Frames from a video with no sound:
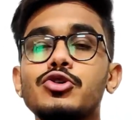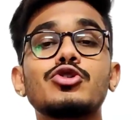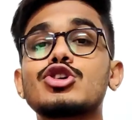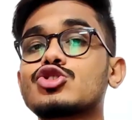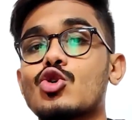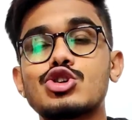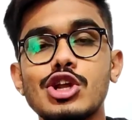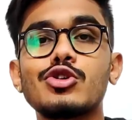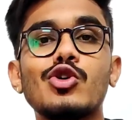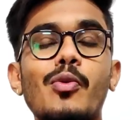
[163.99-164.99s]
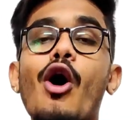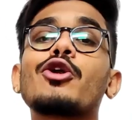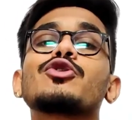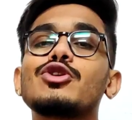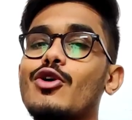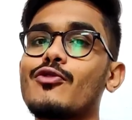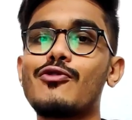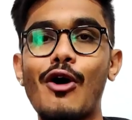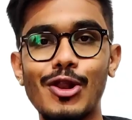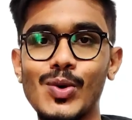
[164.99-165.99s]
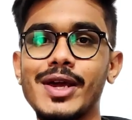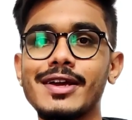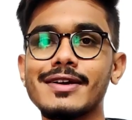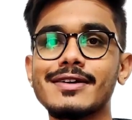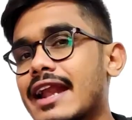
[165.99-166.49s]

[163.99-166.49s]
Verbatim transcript: to your social group or to your following.